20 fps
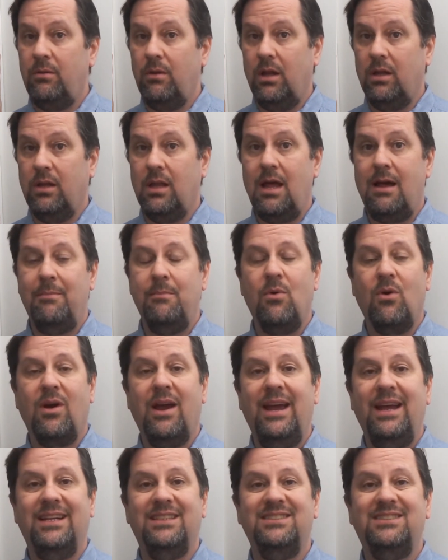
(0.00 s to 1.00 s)
a lot
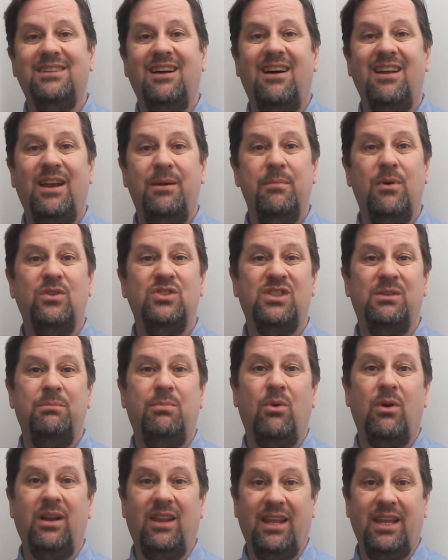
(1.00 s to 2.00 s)
more hands-on, and most
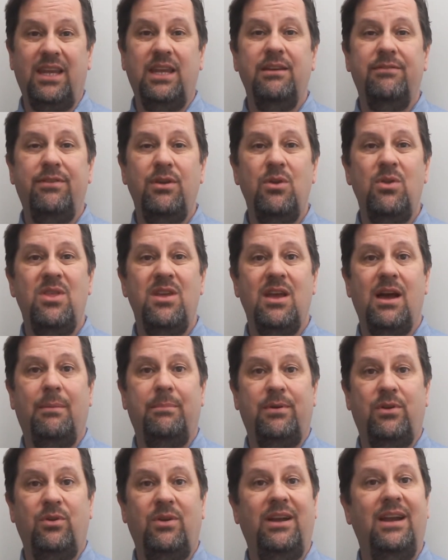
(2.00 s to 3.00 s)
importantly, give you the
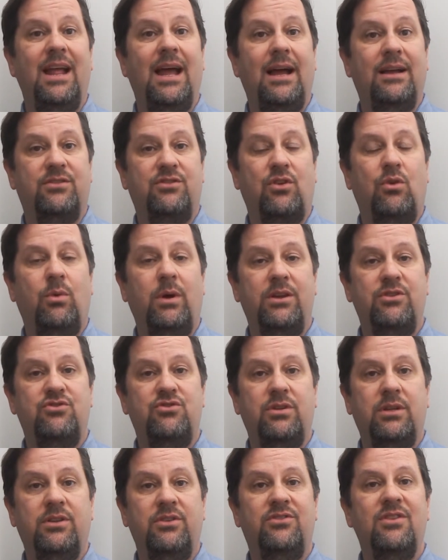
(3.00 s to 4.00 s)
opportunity to ask
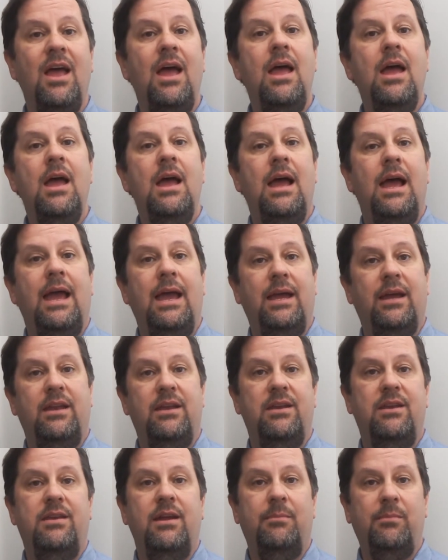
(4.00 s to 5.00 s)
questions
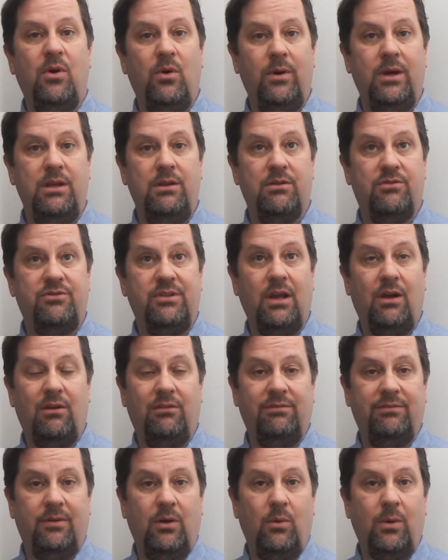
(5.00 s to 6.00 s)
and demo it
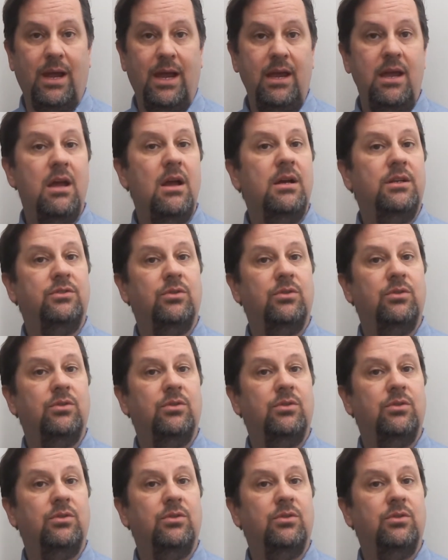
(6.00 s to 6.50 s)
yourself, okay?